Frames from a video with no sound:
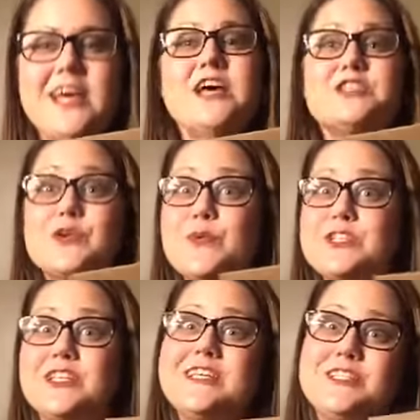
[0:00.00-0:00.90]
So which
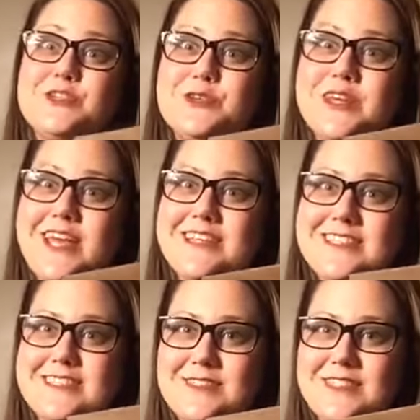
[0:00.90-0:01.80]
leads you to a
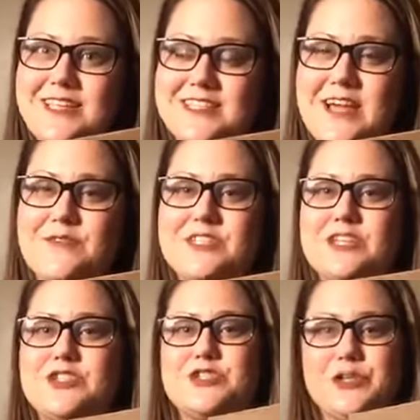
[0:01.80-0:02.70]
nice
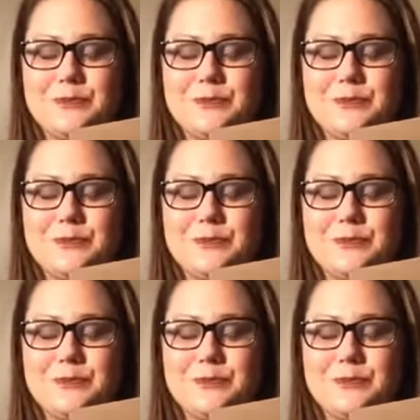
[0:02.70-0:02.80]
conversation too.